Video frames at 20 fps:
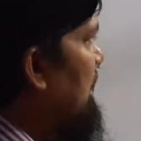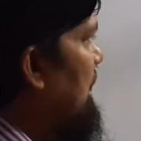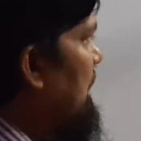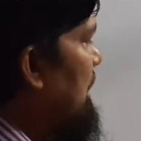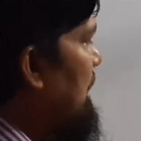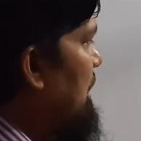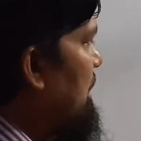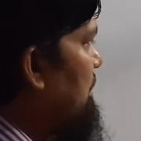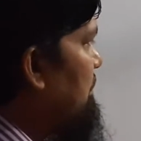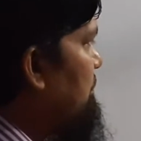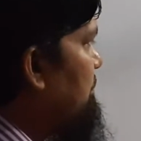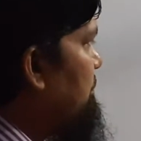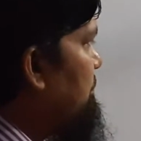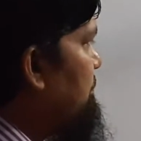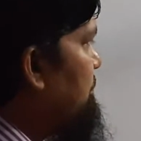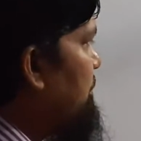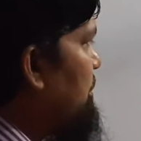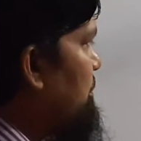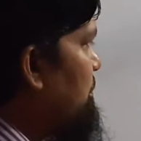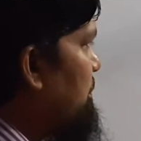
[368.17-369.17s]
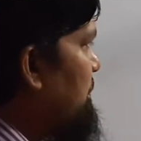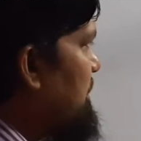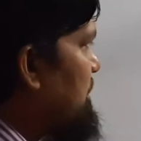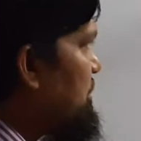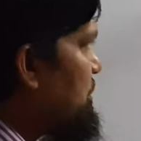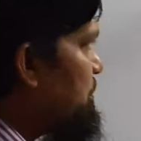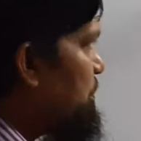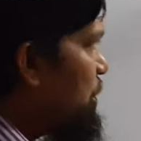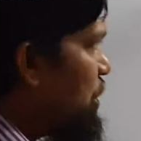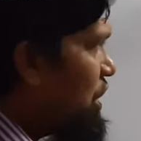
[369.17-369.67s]
from
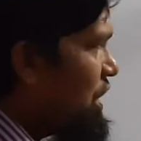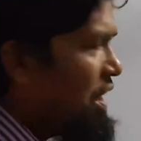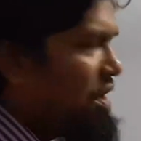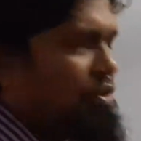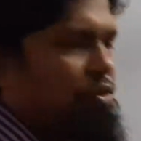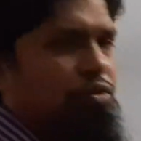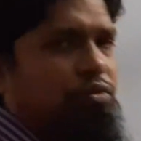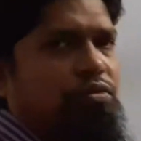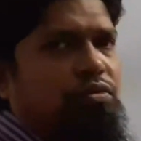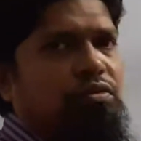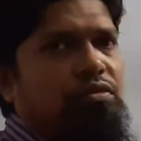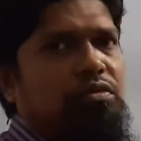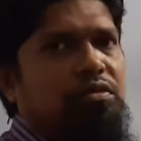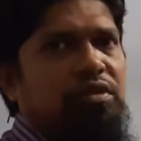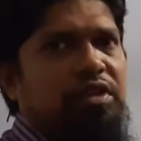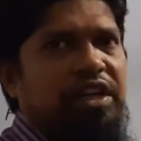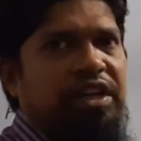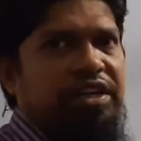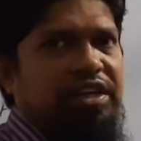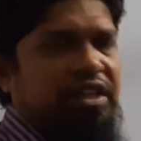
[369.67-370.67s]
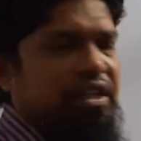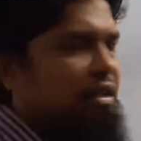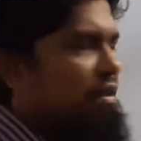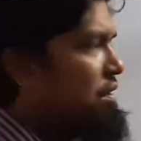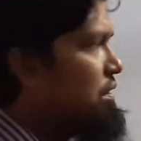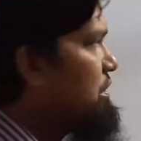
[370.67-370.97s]
smaller to greater.